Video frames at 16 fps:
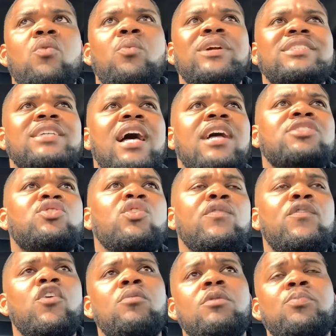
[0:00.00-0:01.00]
We signed two
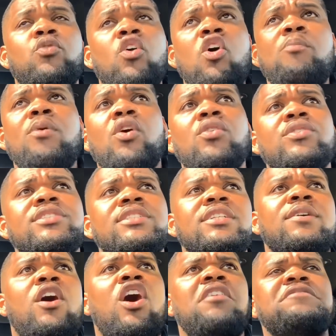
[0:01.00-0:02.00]
former Pro Bowlers in
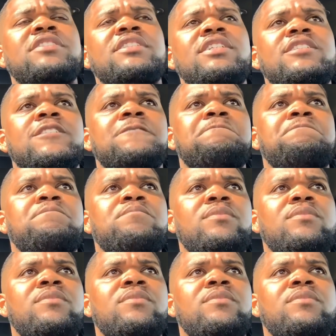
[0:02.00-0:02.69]
the offseason.